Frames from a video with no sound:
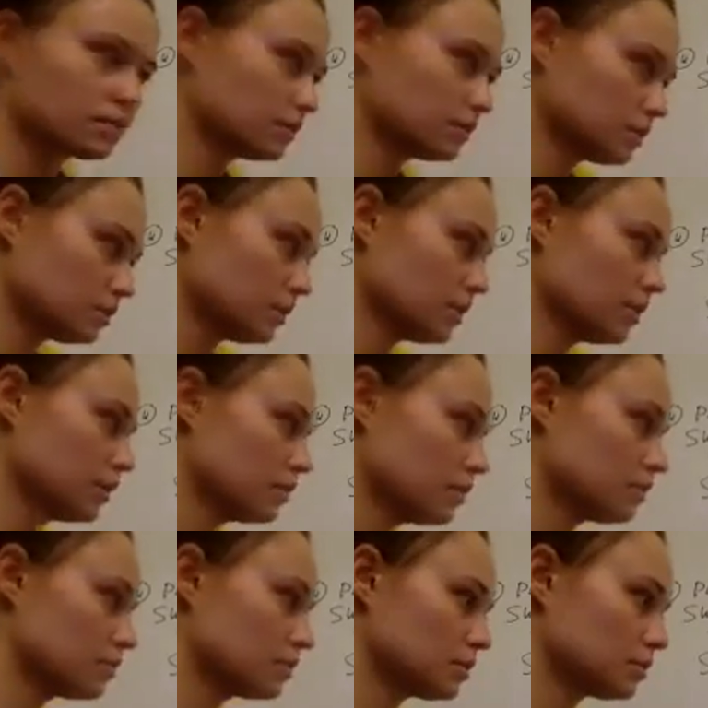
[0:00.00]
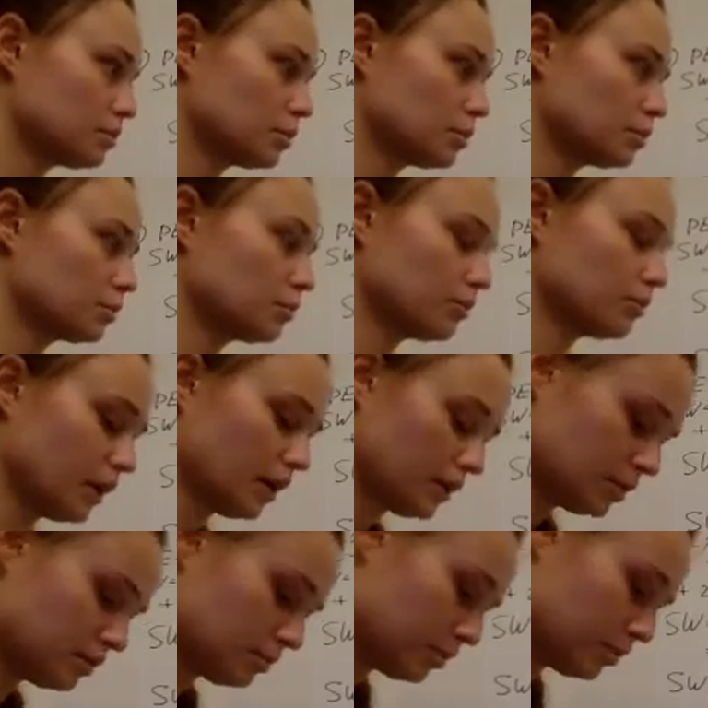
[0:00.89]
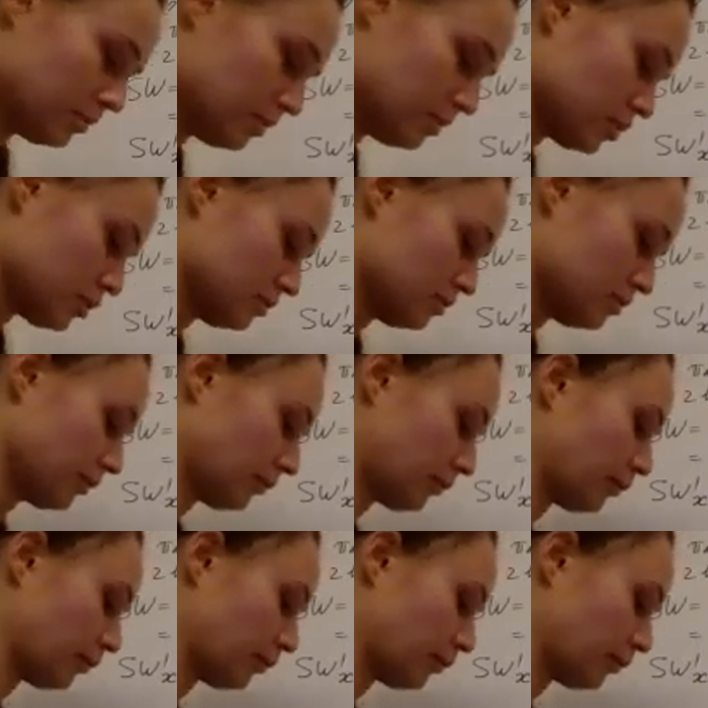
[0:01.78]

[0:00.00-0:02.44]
That's why here is the problem of under provision.